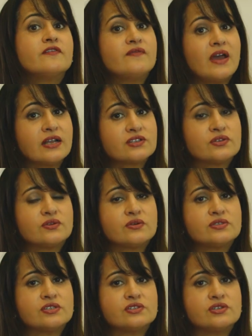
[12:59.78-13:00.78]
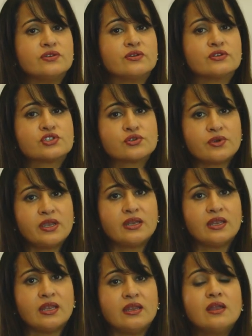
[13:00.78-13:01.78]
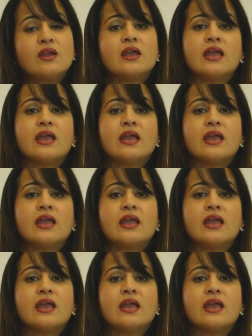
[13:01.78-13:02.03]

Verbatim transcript: factor those into your training